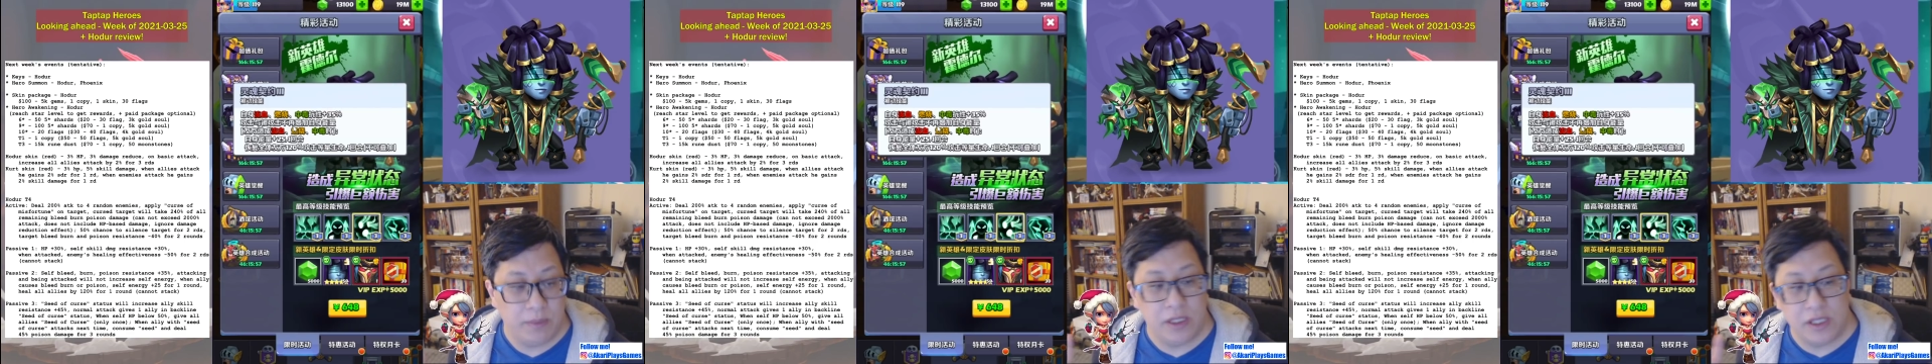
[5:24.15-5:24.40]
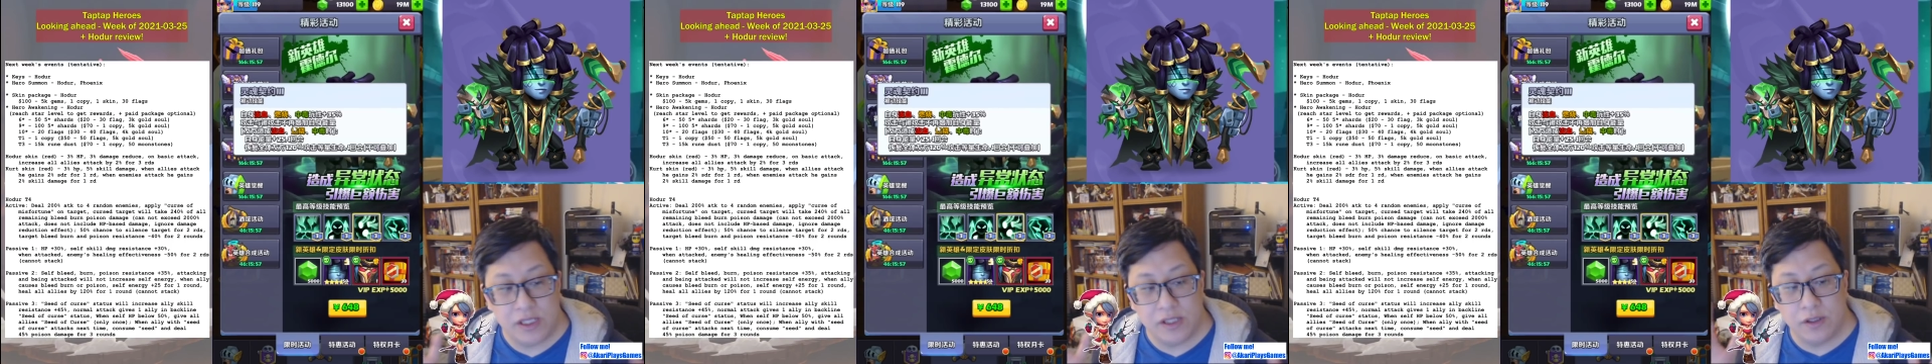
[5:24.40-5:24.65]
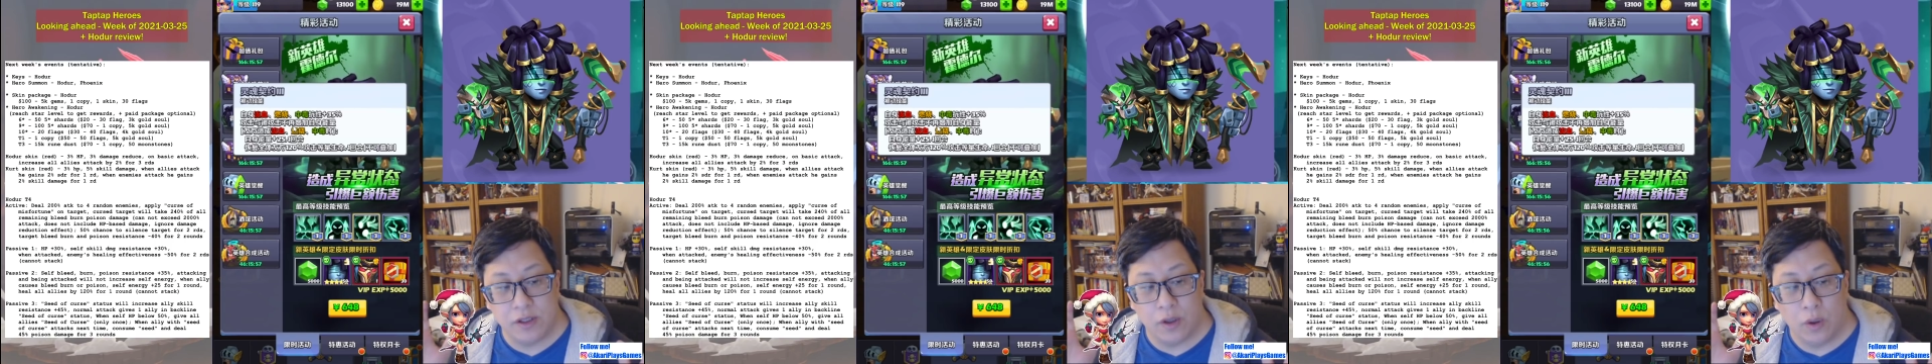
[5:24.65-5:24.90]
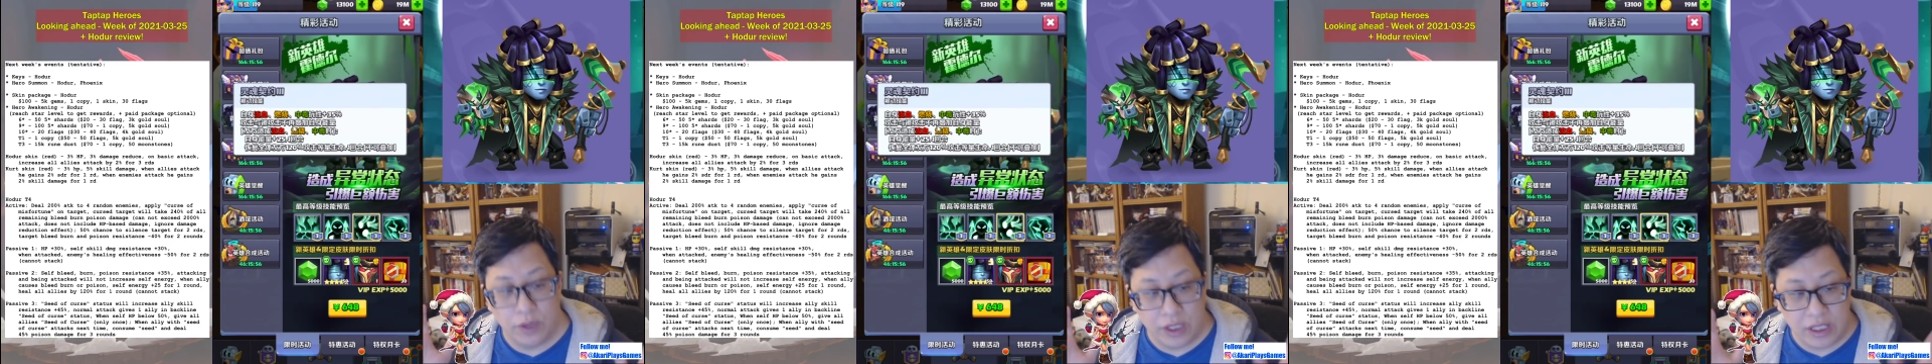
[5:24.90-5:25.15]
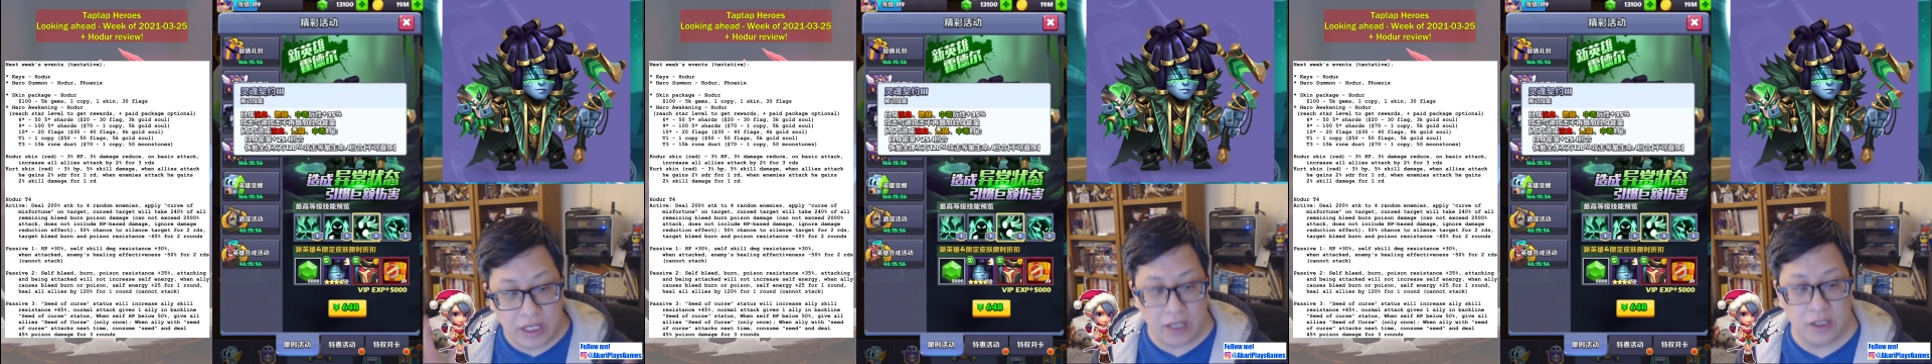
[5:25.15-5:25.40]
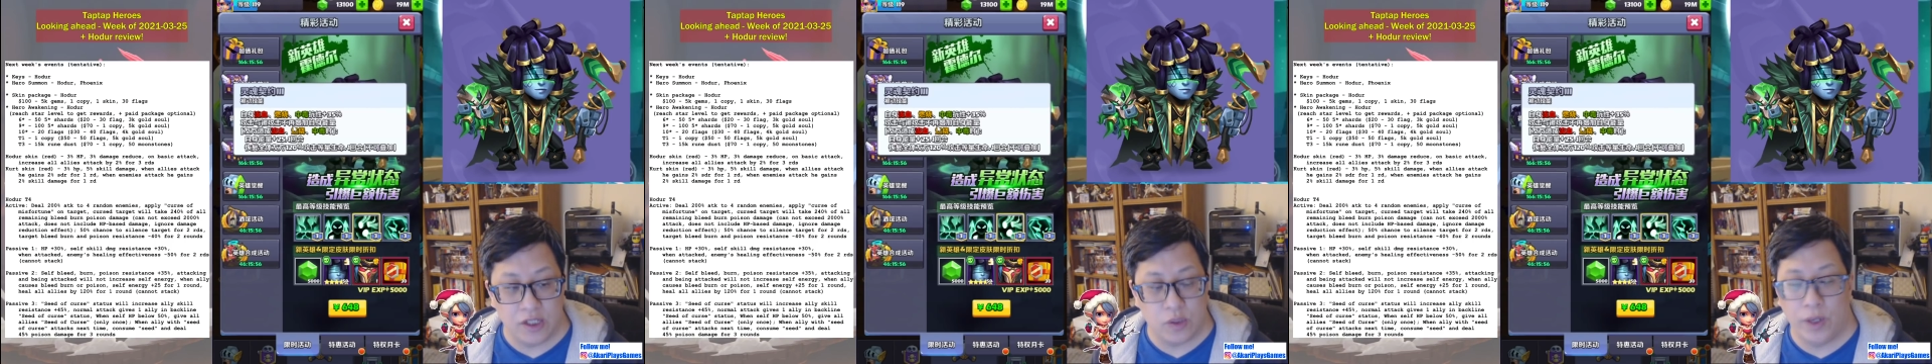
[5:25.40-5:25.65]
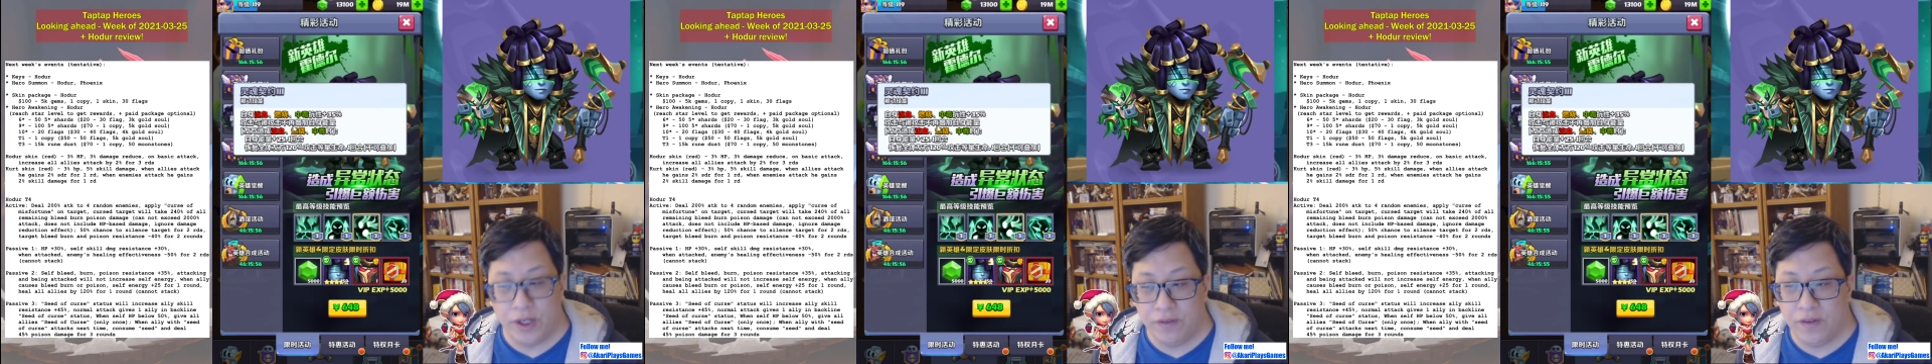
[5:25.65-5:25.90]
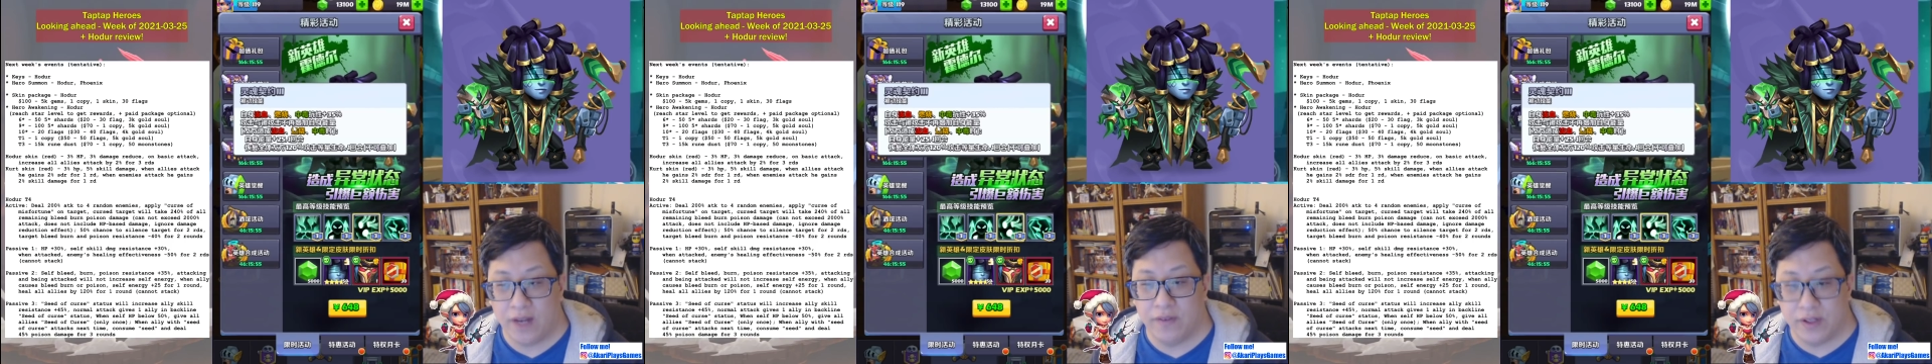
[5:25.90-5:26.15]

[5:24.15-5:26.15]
he's still going to only gain 25